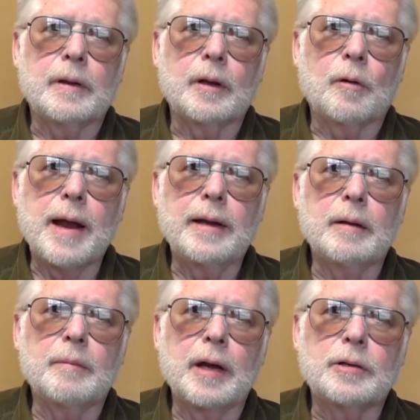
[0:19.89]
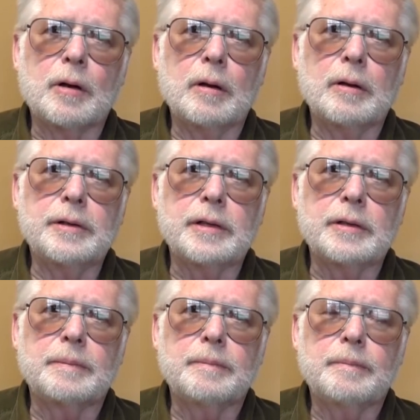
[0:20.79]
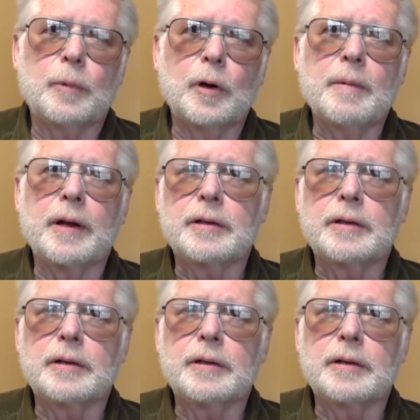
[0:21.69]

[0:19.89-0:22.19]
grinding in my shoulders has pretty much